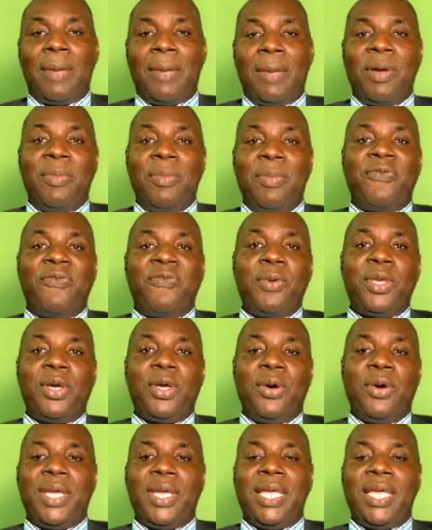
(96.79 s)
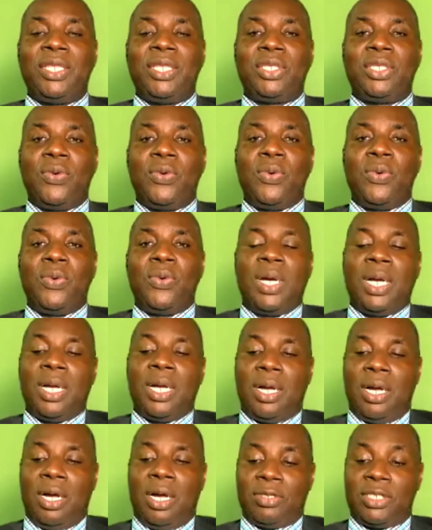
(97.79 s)
But before we go into
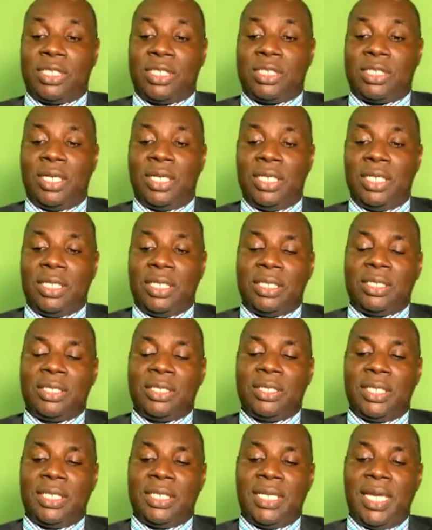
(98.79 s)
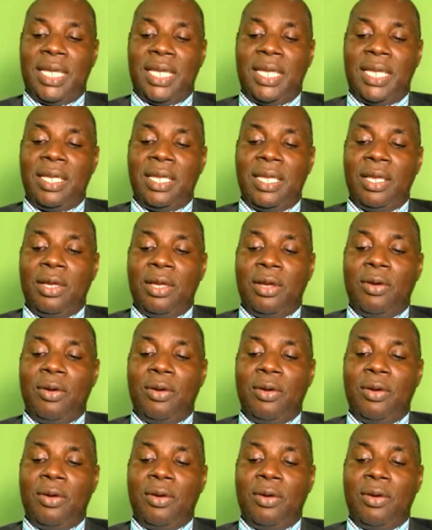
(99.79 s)
our study today,